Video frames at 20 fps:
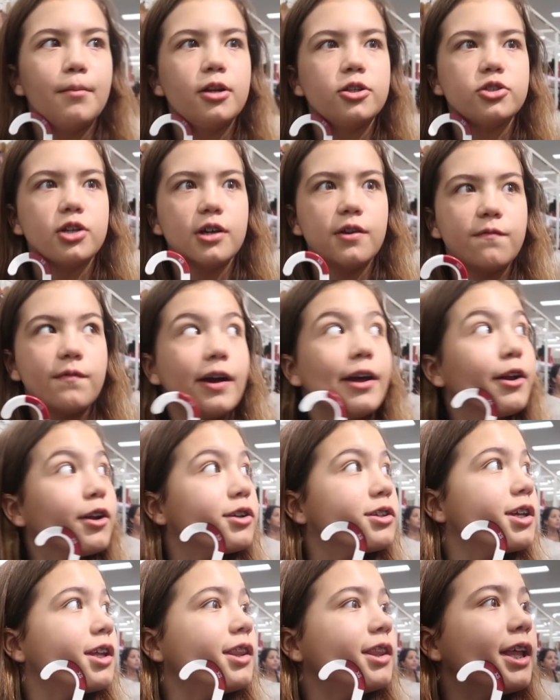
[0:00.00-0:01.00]
I'm gonna try to find
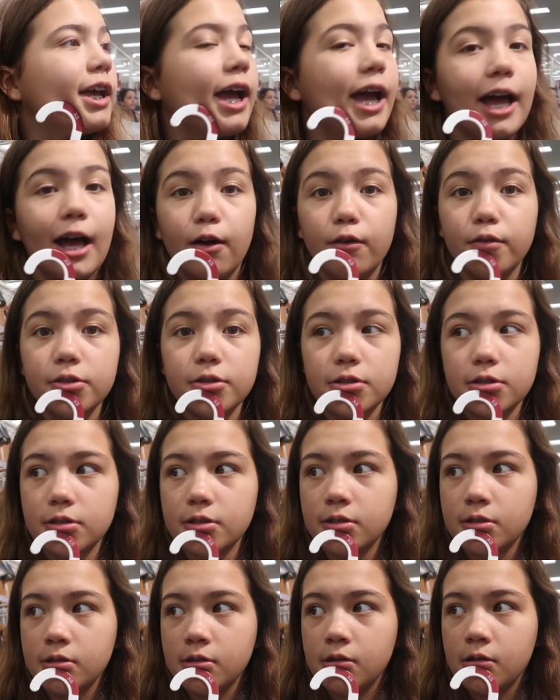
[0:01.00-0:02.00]
her something else,
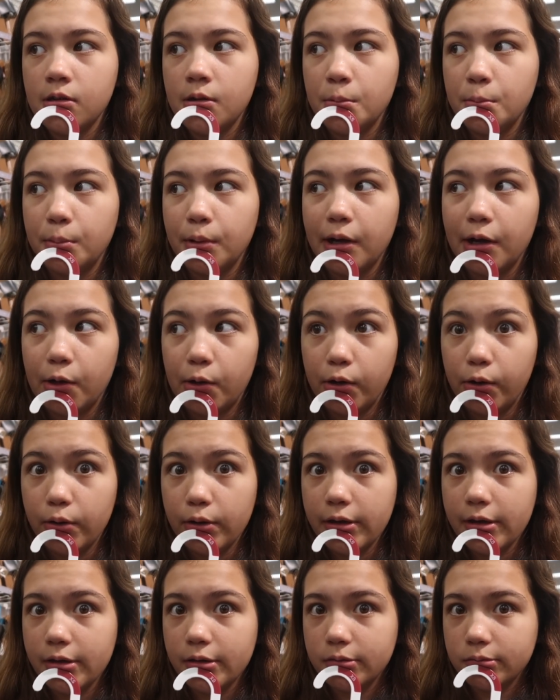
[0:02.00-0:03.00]
but I don't know
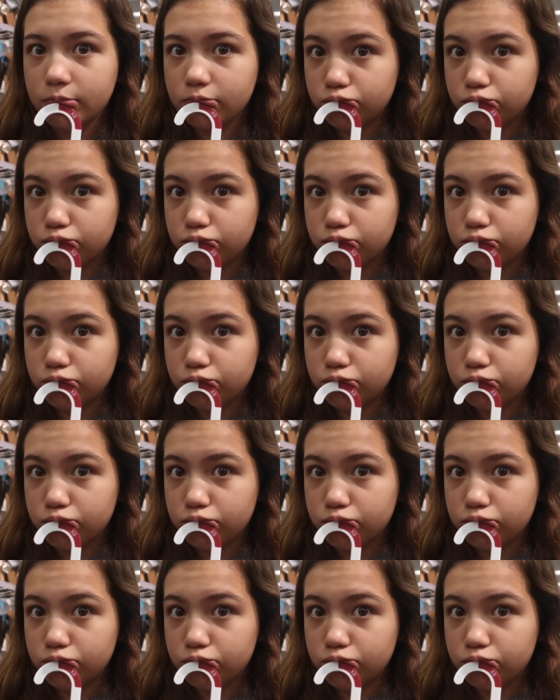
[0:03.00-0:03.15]
yet.